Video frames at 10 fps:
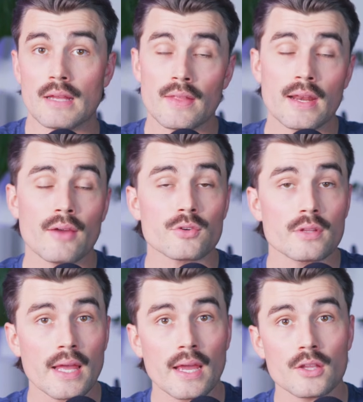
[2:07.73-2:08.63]
And then
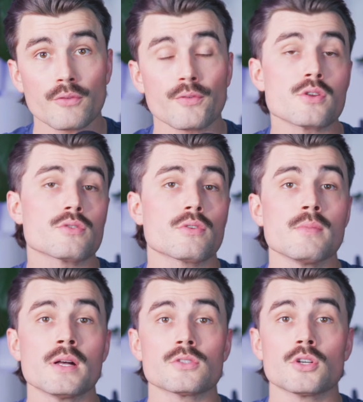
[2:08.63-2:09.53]
after that, your first three
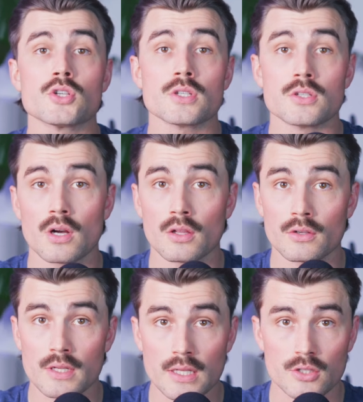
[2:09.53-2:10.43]
months are just a
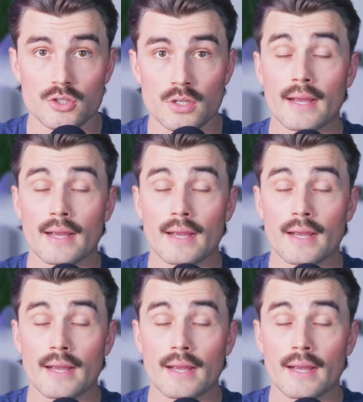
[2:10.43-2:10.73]
dollar each.